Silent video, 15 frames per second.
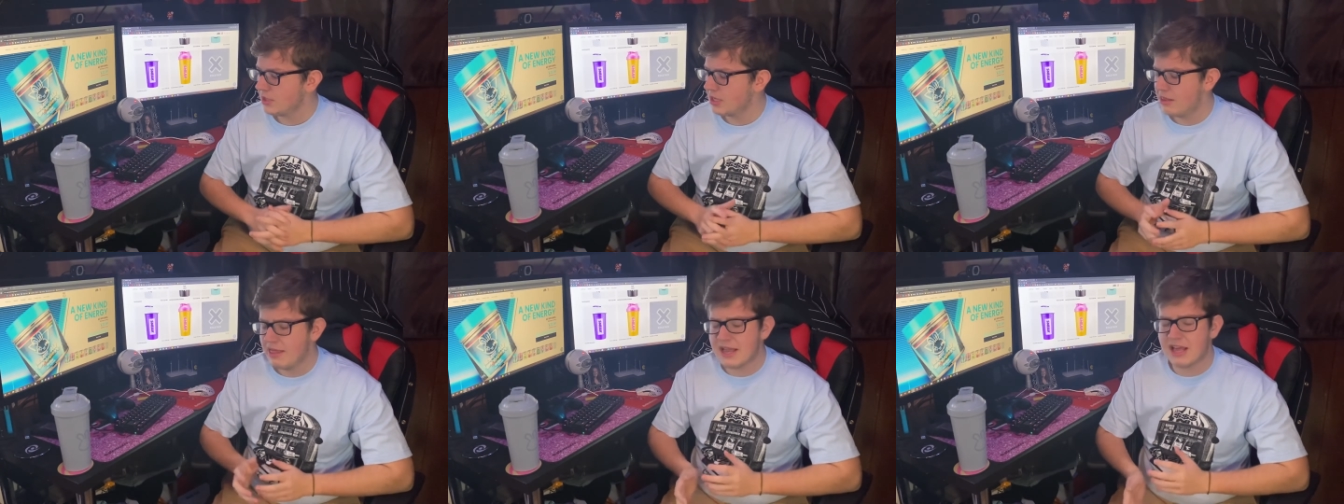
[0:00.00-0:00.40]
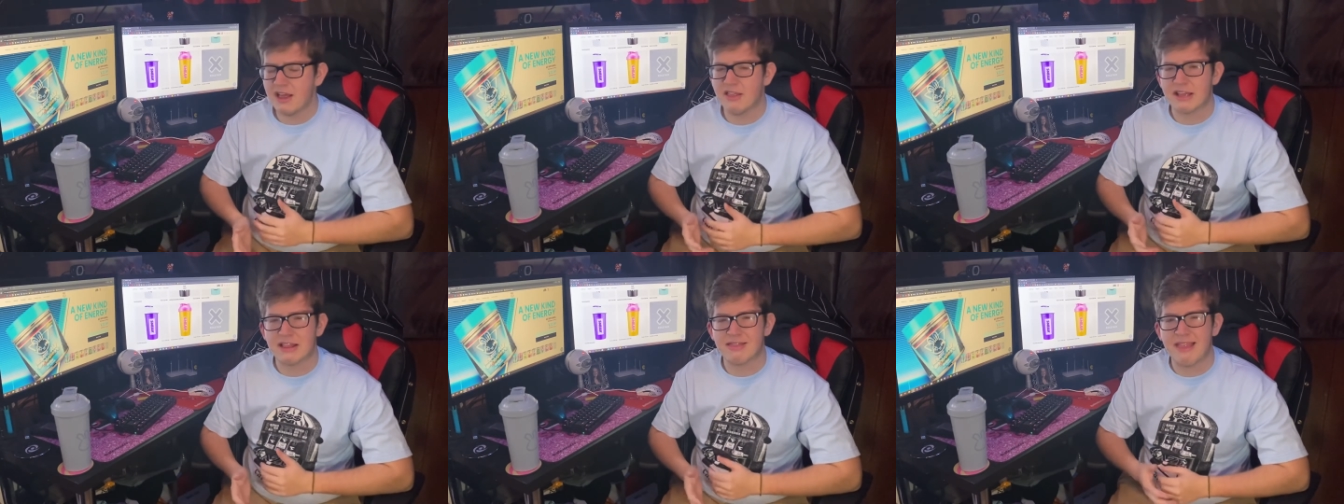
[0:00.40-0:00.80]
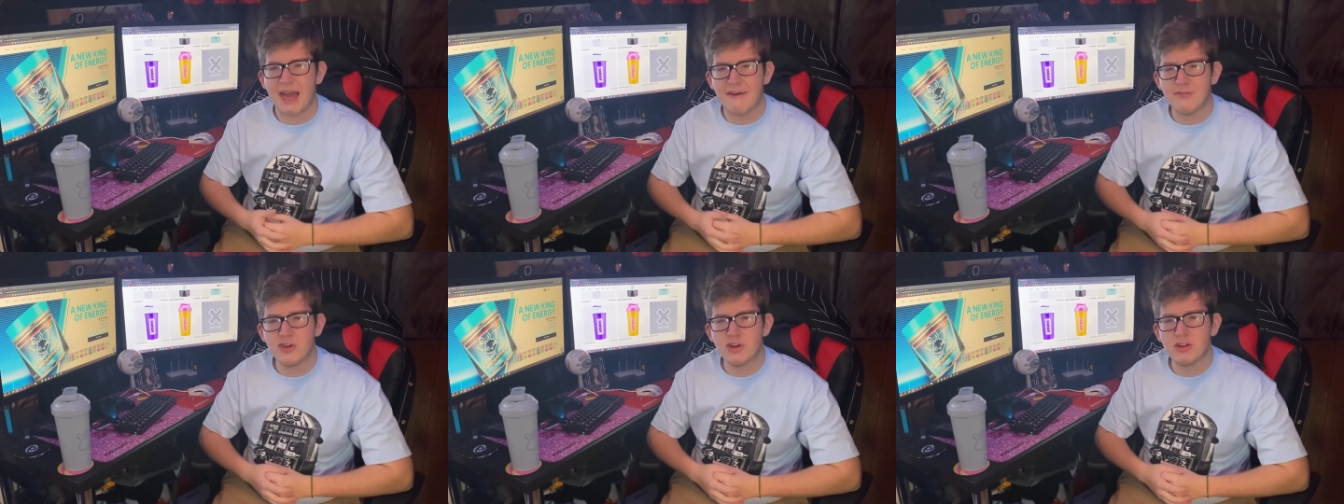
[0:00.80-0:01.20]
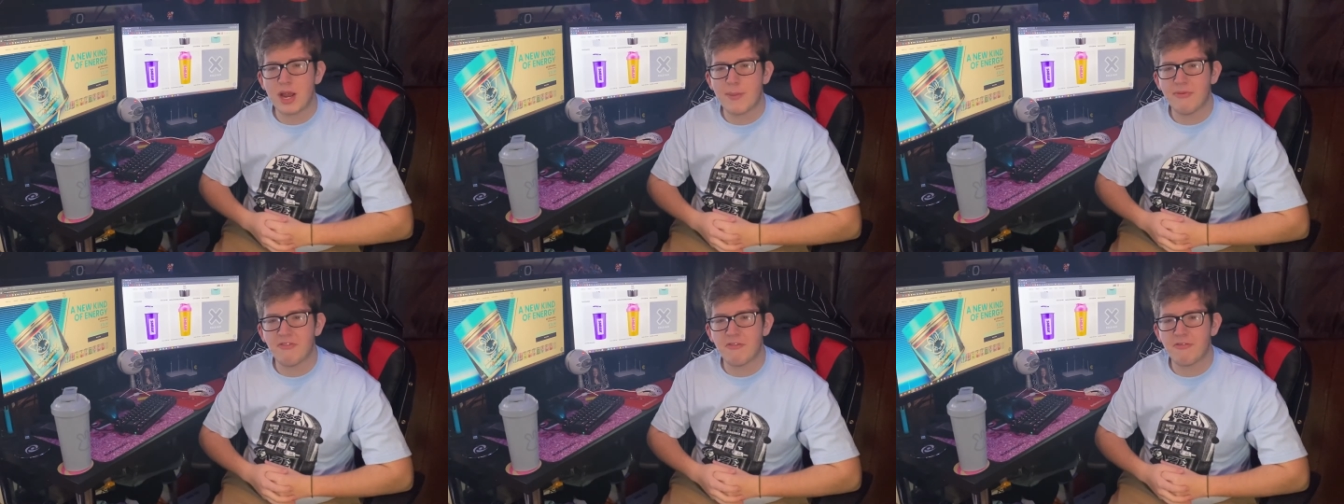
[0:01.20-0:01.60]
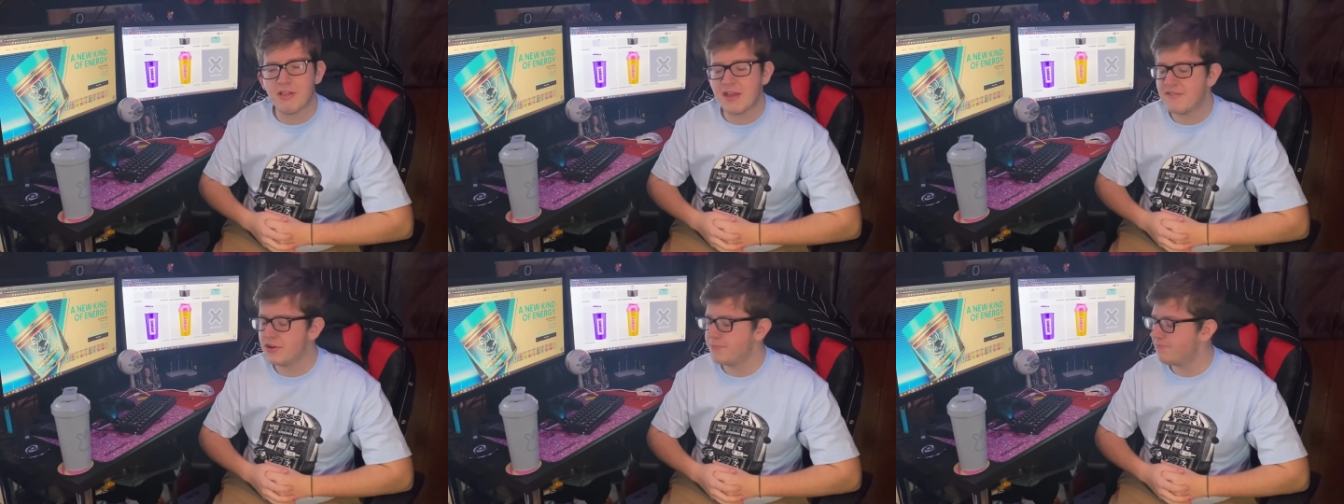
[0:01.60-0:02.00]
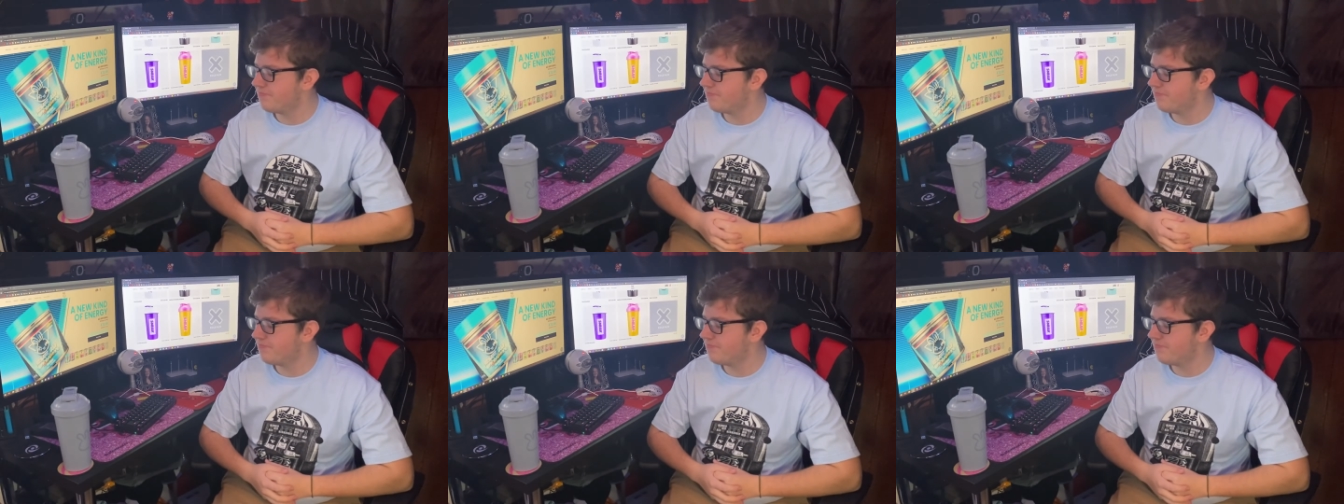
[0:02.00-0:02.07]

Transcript: like a like a lavender type of a flavor.